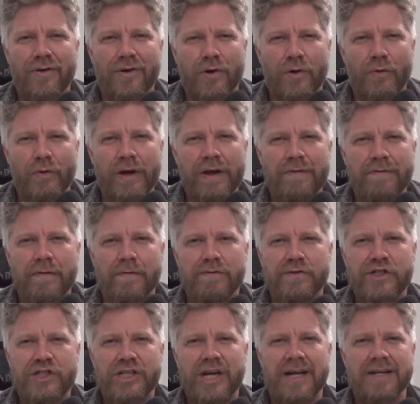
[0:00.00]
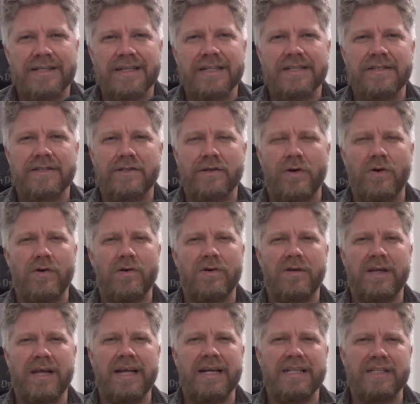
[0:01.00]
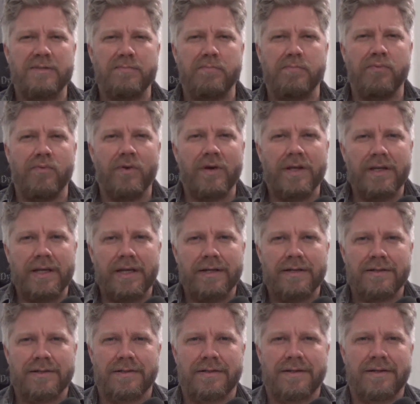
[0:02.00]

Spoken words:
grief of Frusciante's soul, and it's brilliant.